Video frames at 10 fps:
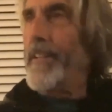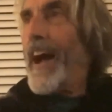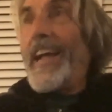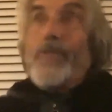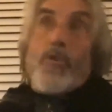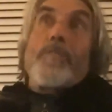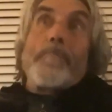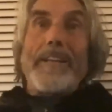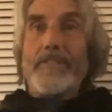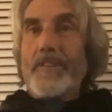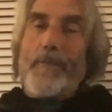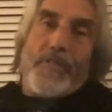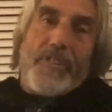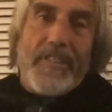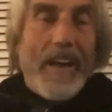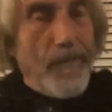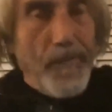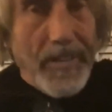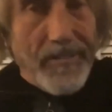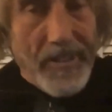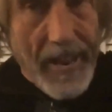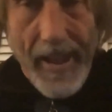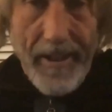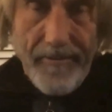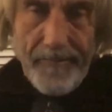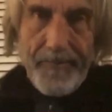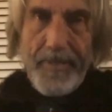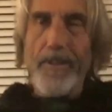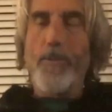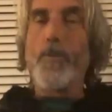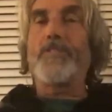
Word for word: I caught myself selfing today, or